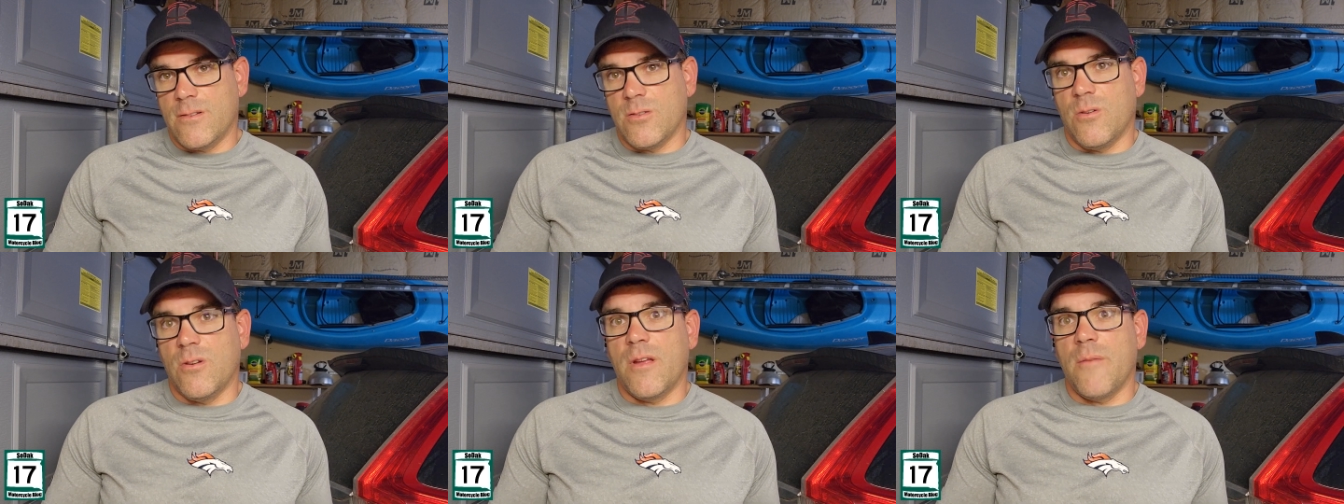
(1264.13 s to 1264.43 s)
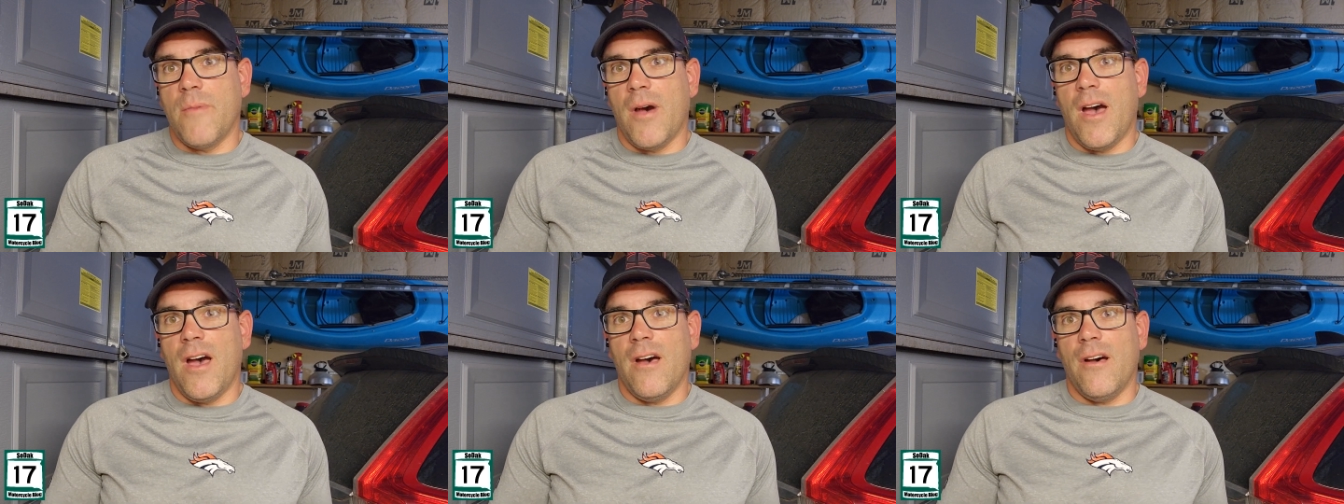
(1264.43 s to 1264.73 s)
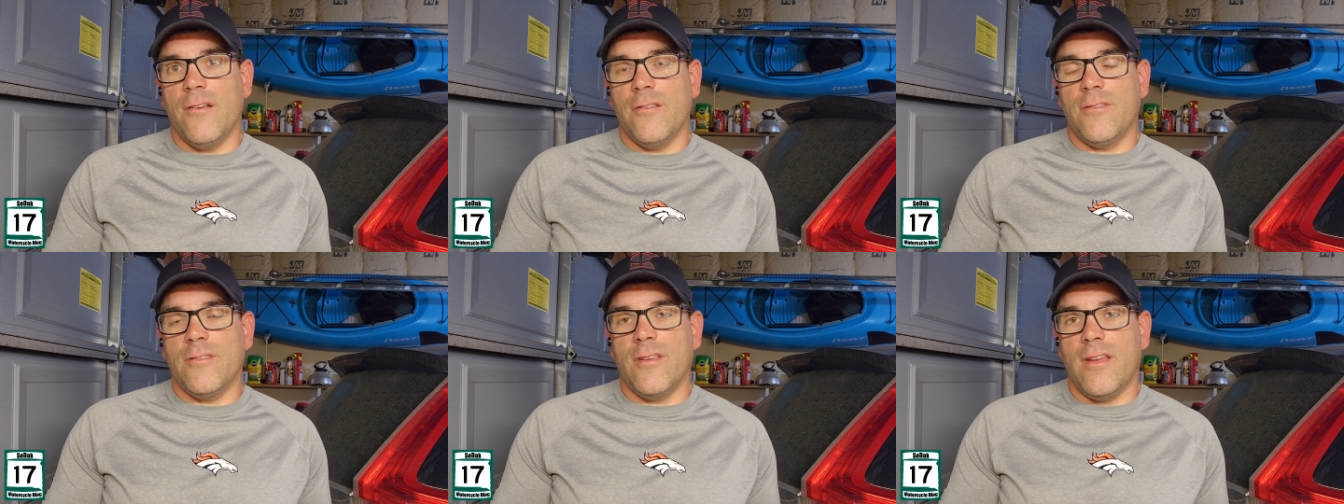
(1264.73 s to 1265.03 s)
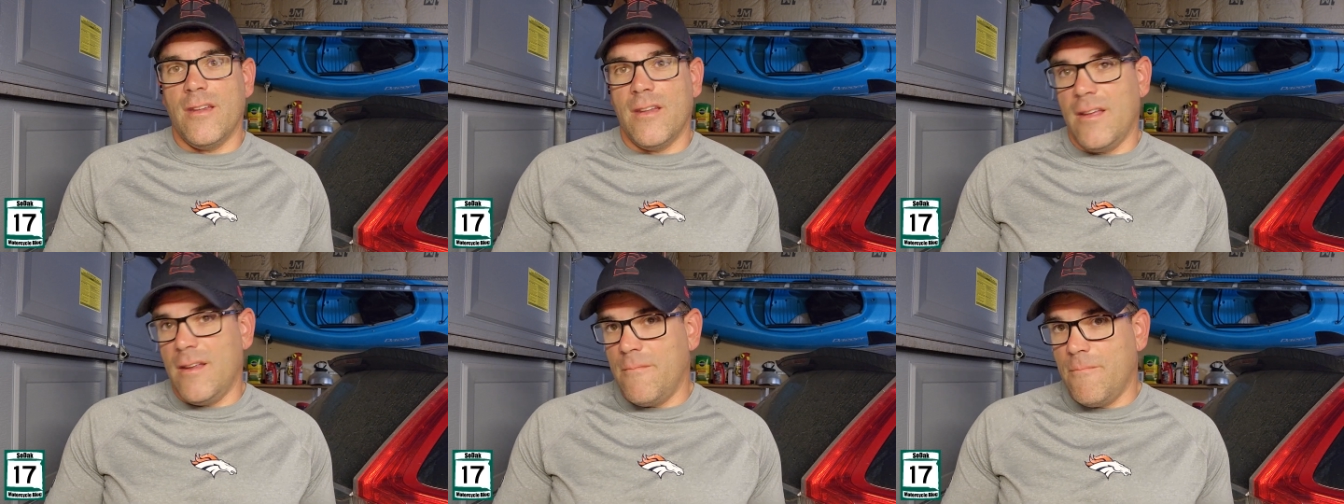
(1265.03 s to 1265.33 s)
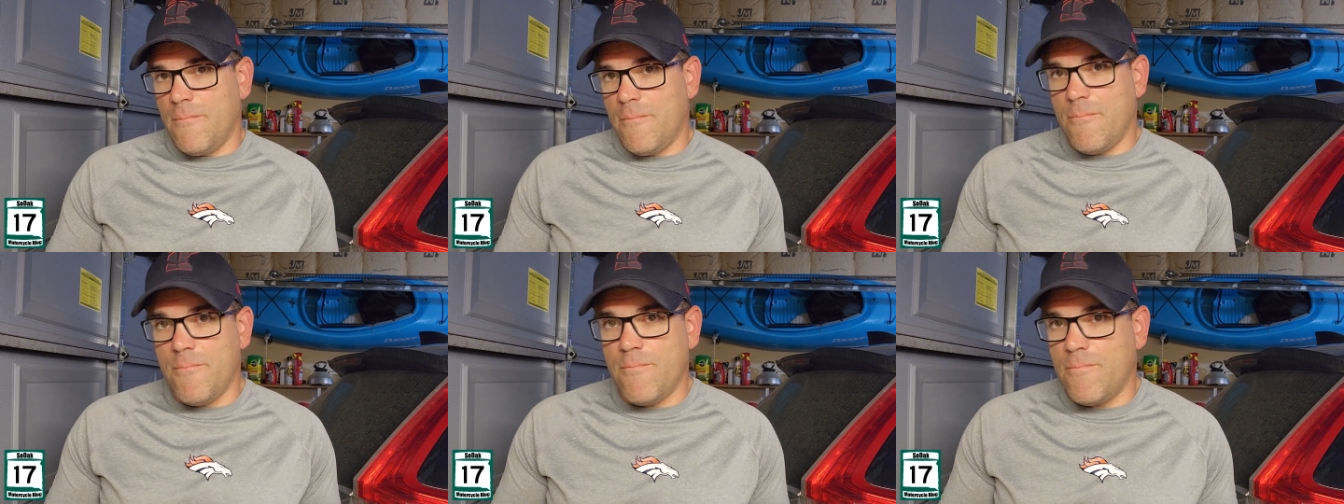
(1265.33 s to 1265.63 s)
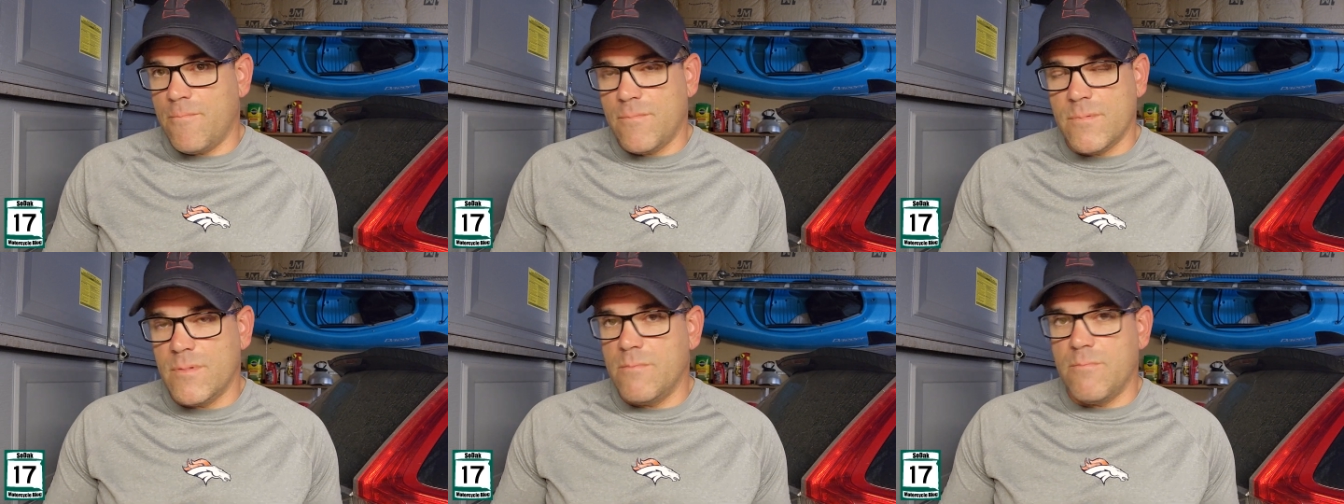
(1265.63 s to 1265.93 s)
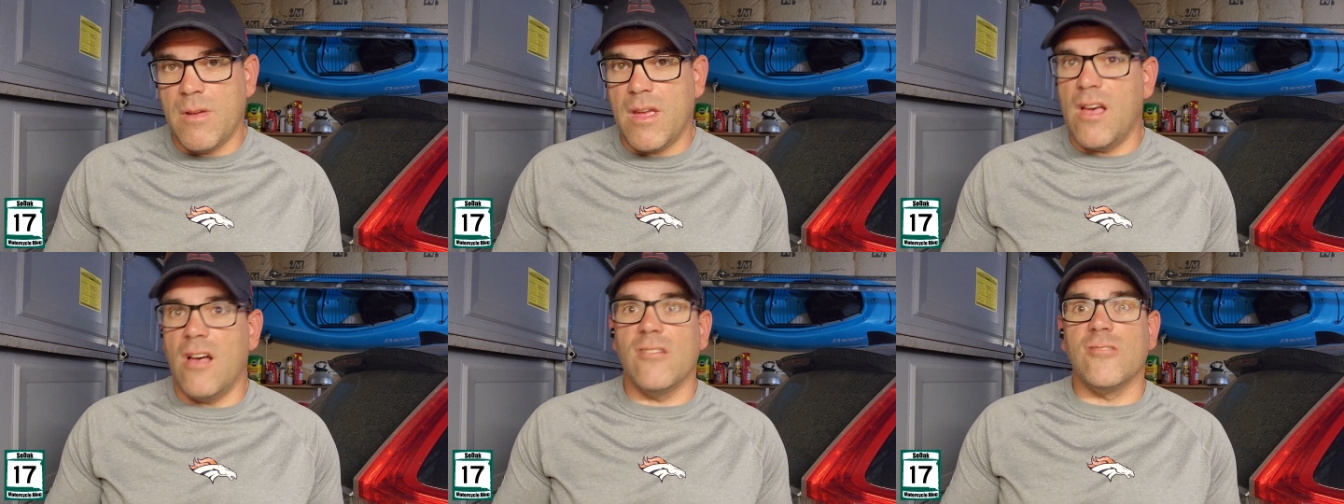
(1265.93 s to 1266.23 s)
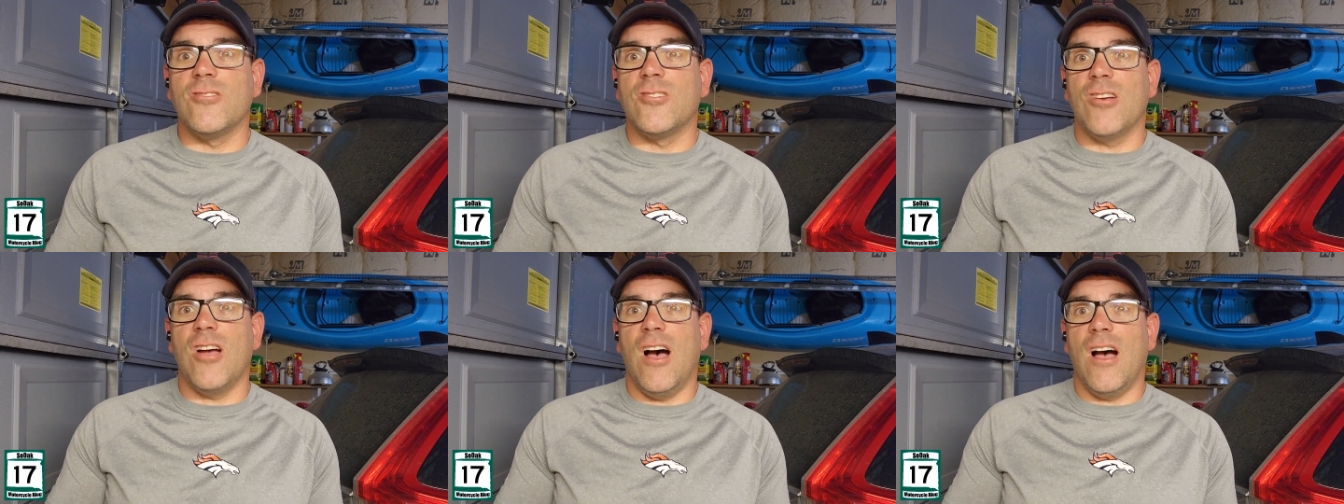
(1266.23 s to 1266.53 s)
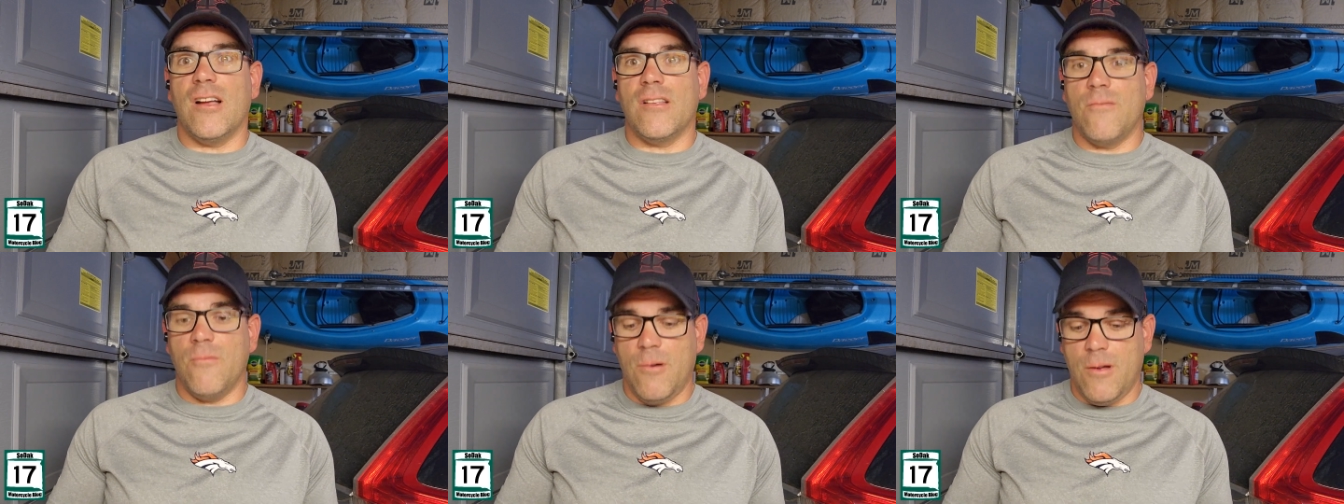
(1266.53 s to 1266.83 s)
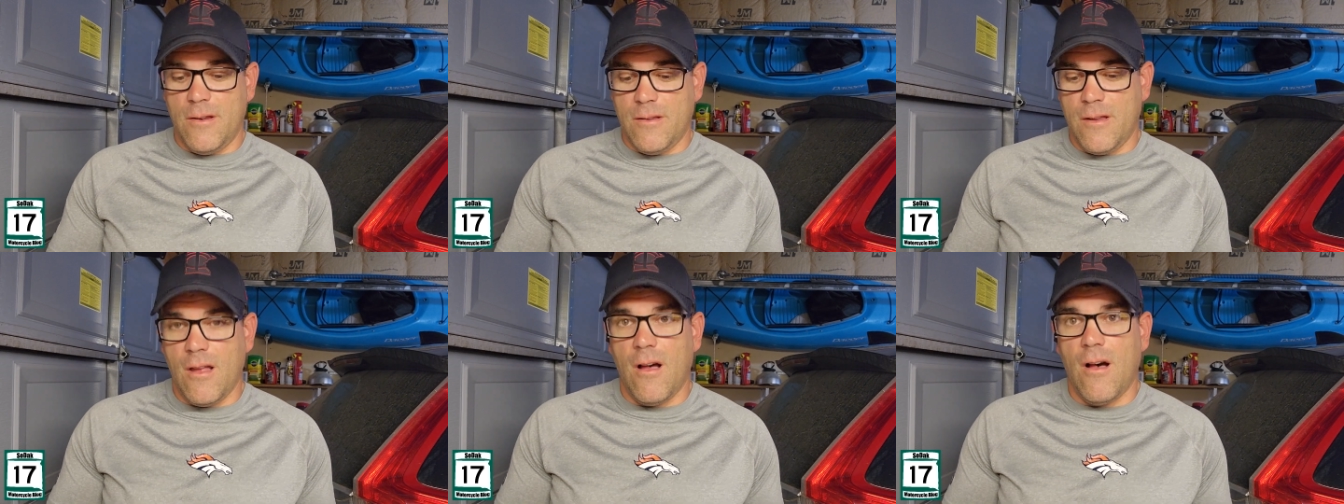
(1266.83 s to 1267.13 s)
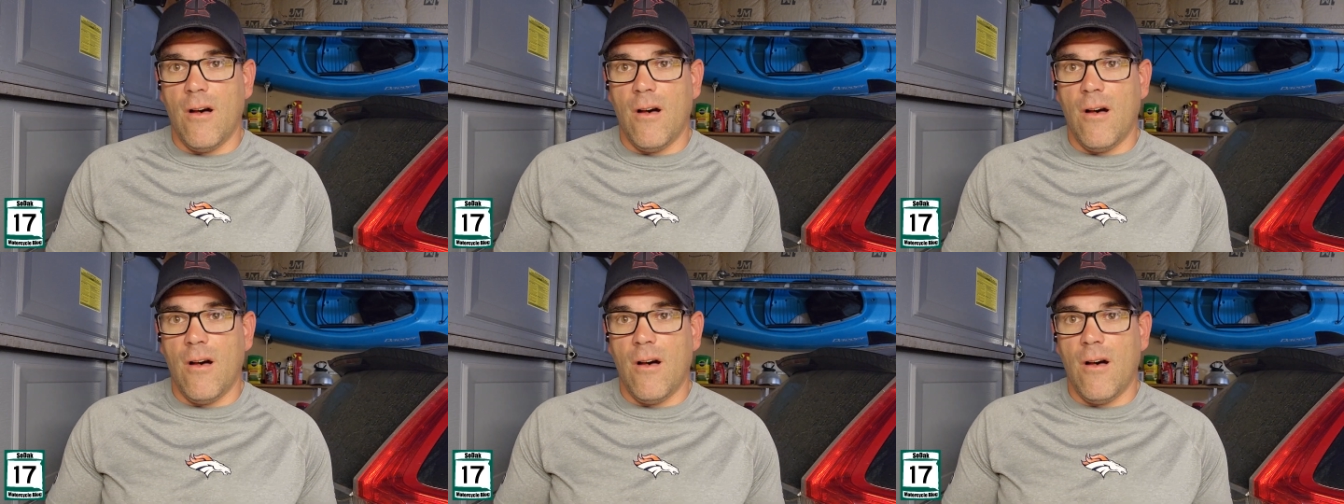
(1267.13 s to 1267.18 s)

20 miles and then be all shocked when